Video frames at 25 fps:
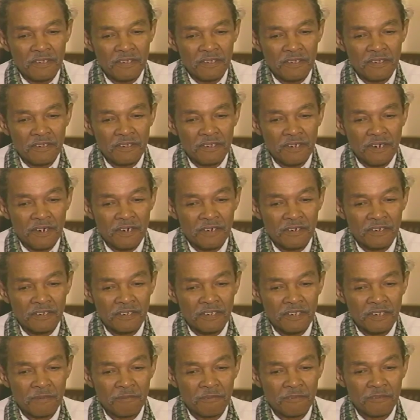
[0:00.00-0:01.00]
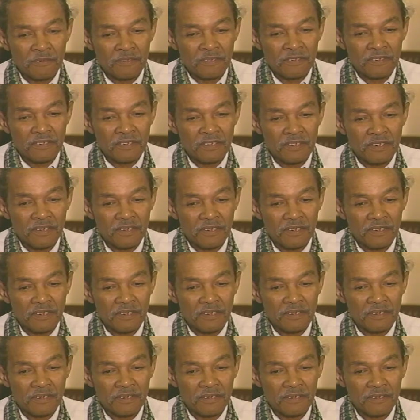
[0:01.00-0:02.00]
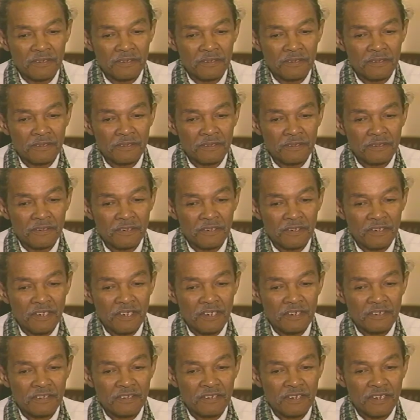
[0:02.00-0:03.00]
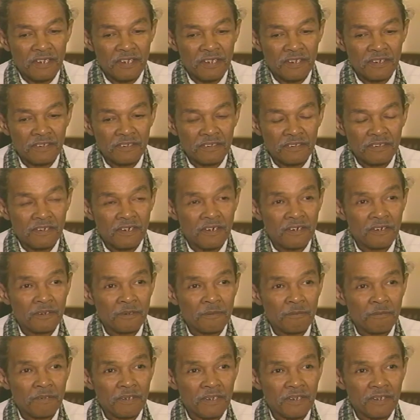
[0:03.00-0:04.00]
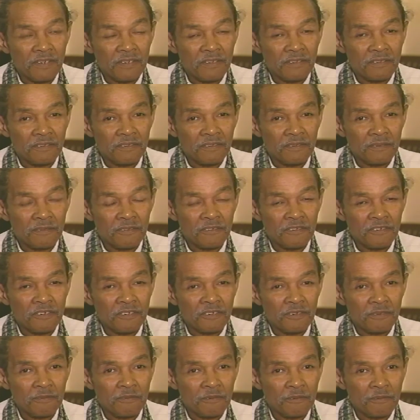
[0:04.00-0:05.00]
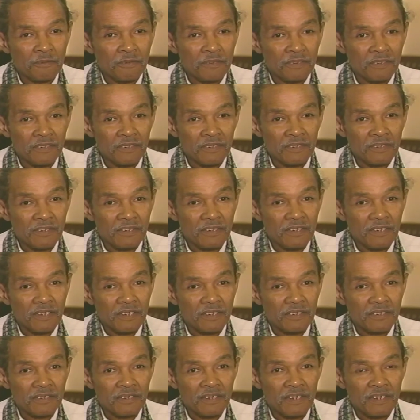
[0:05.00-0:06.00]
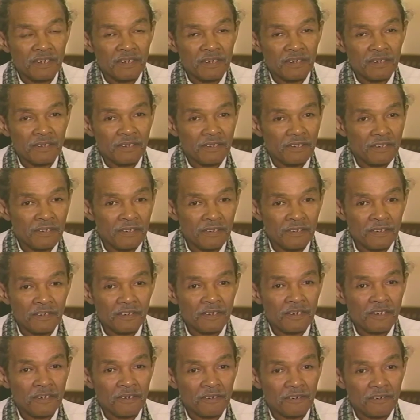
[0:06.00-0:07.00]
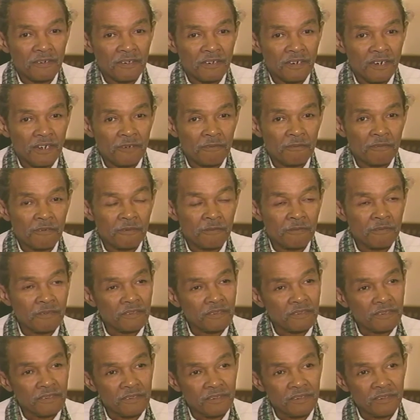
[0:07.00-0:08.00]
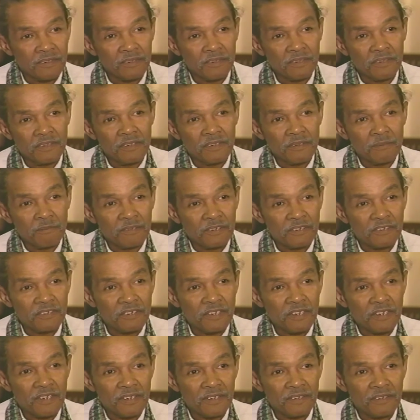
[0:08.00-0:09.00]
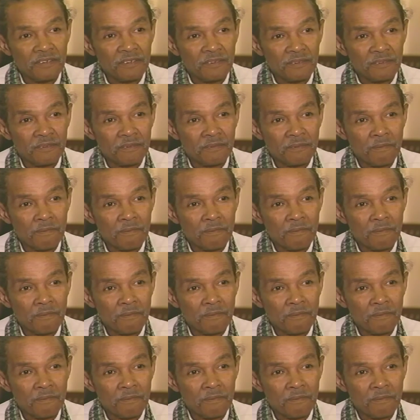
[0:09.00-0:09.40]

Yardi came on the scene and uh, Eckstine had started a band. So Jug went with uh, Eckstine, and uh, later on I went with uh, McShann, you know.